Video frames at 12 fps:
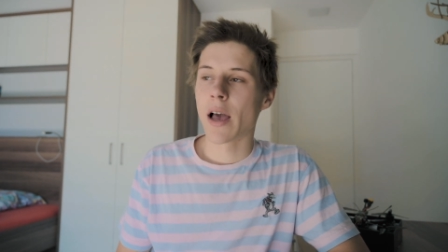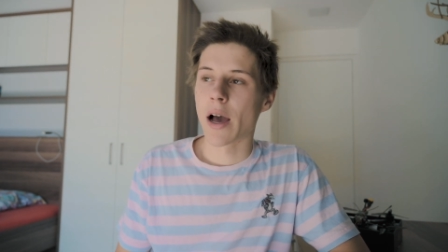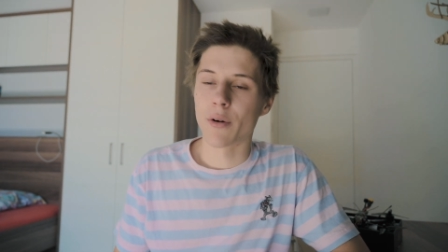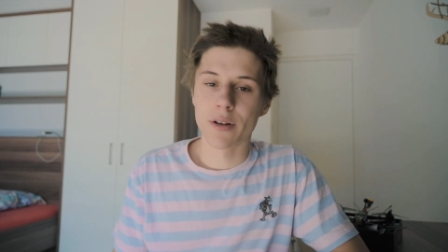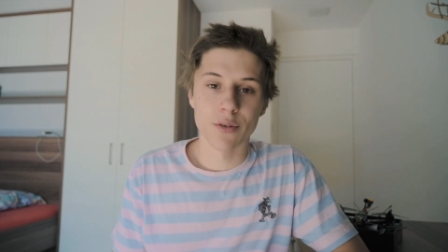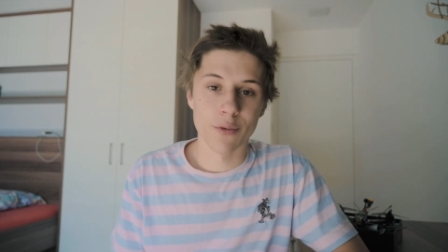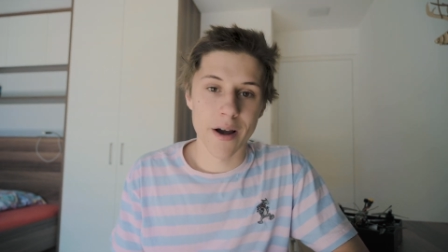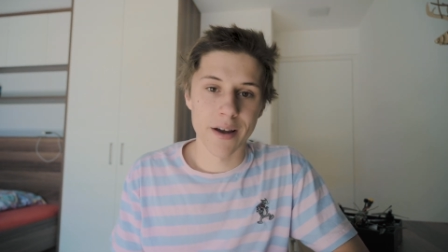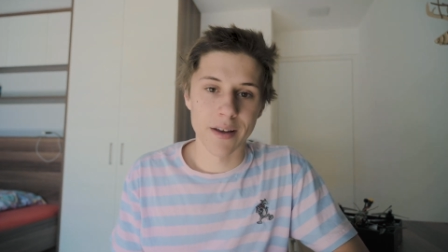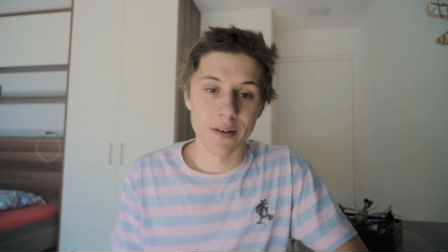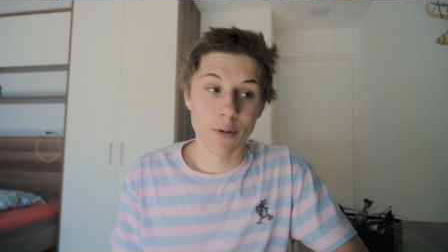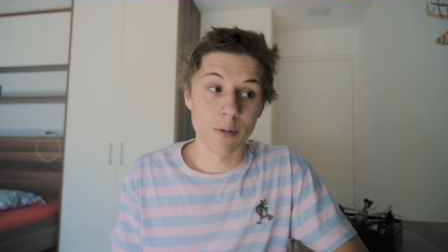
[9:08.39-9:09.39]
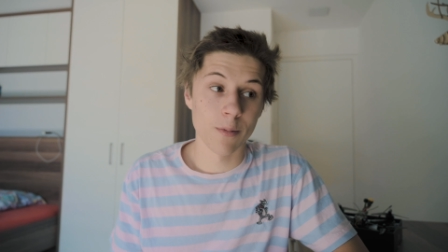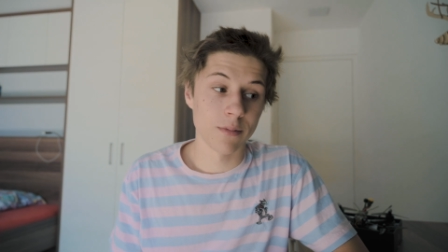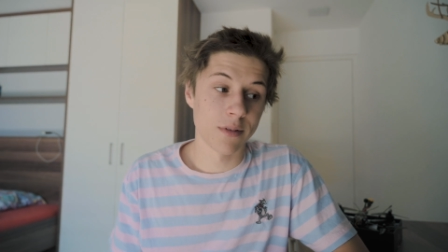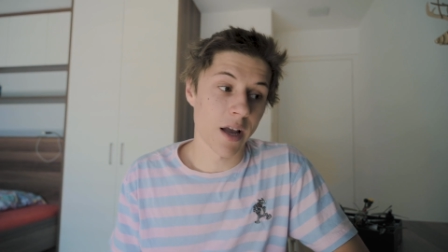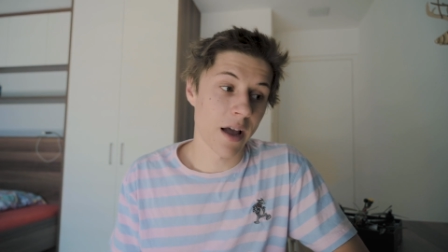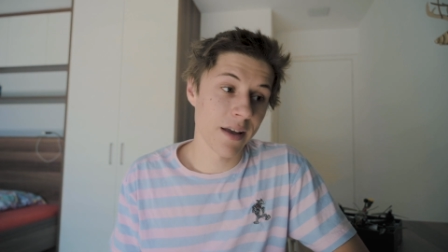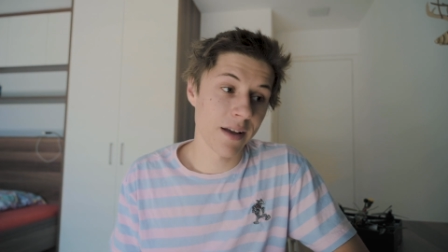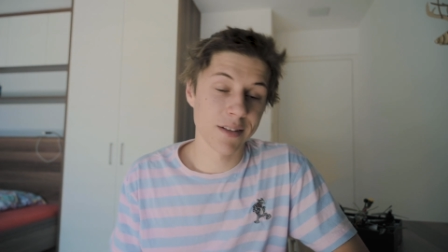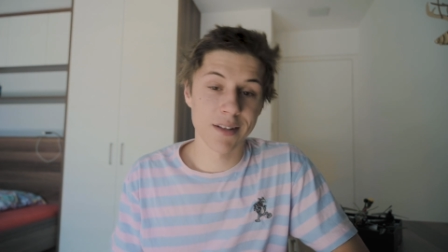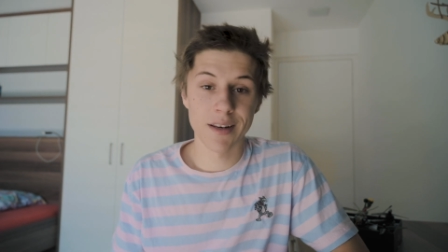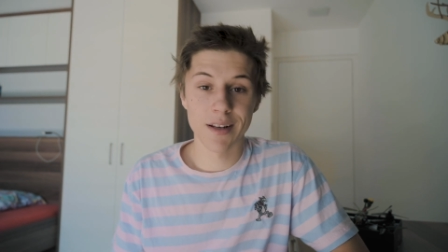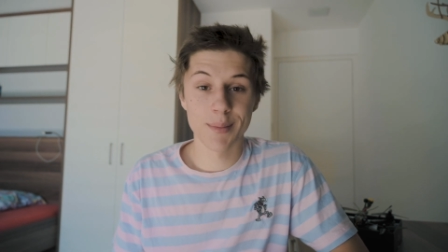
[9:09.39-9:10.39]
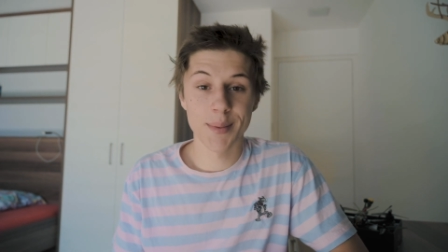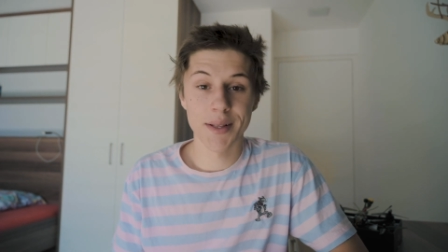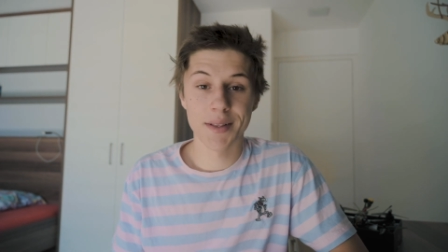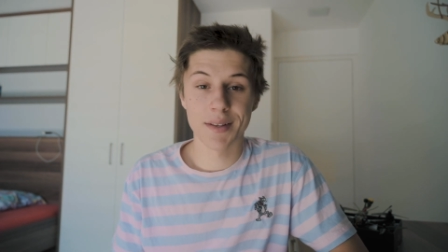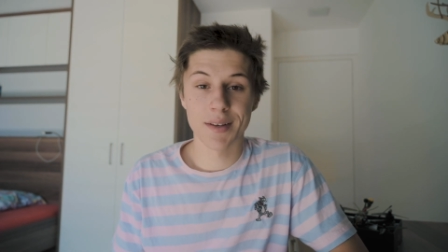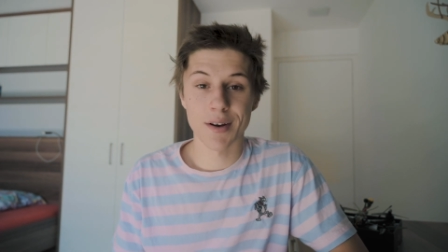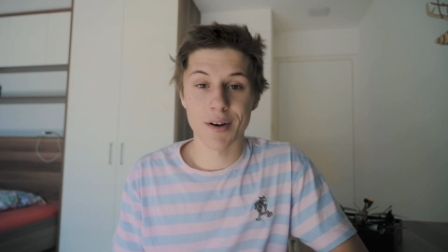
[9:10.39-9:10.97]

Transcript: I was very tired a little bit